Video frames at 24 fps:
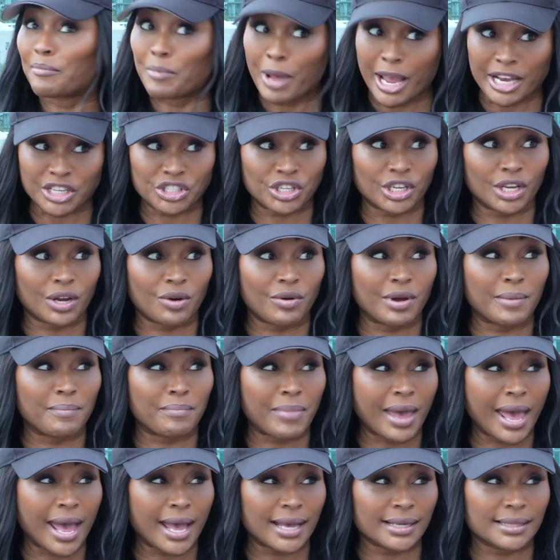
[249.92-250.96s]
I'm actually
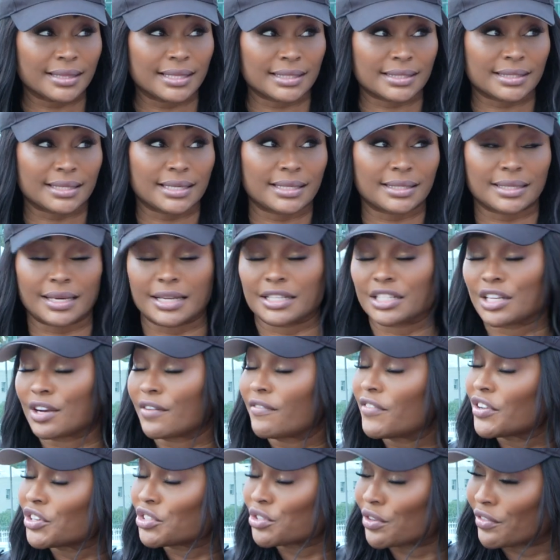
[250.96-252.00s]
going back this season as an
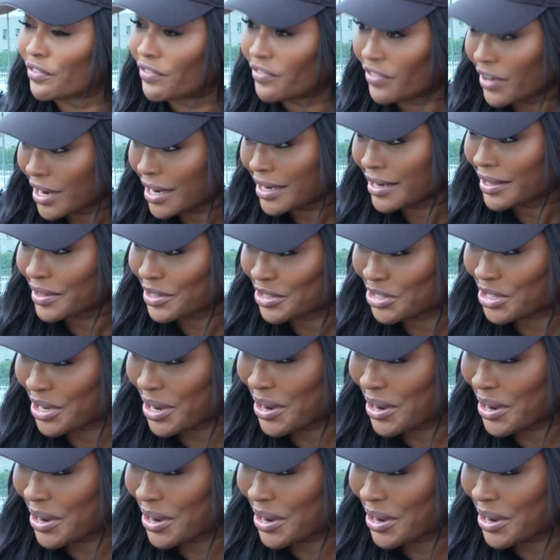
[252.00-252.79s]
official friend of the